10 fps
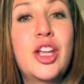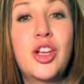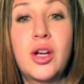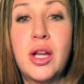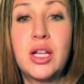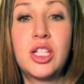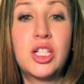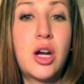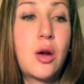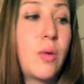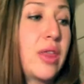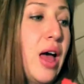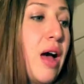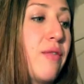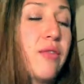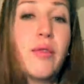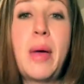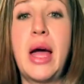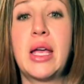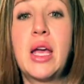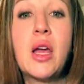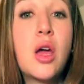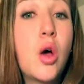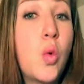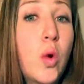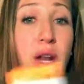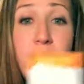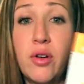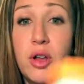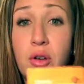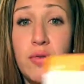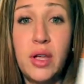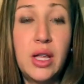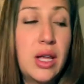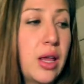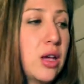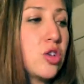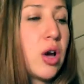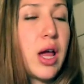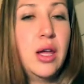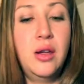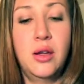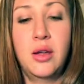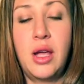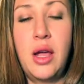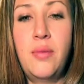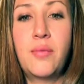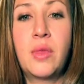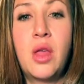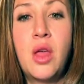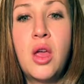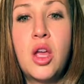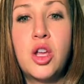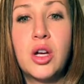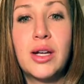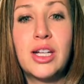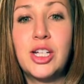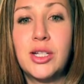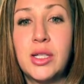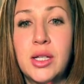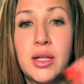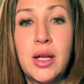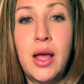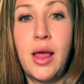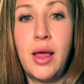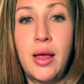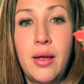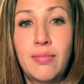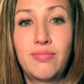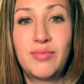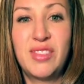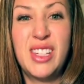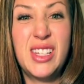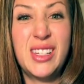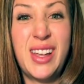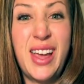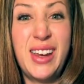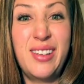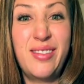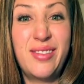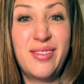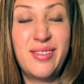you're going to start with half of a packet whatever you're feeling like trying, okay? You're going to just kind of,